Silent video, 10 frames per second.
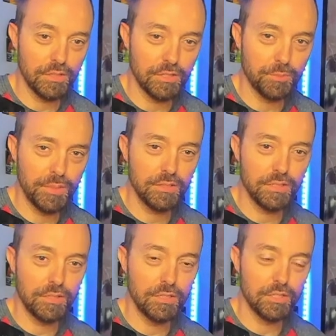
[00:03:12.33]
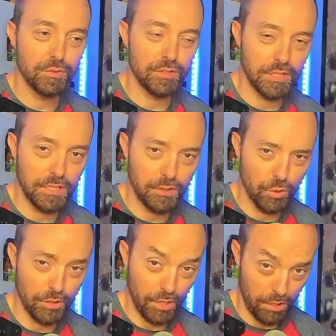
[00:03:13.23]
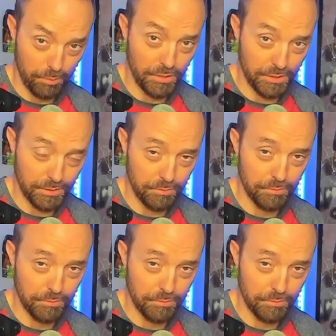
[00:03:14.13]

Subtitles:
conspiracy theorists for saying the word communism.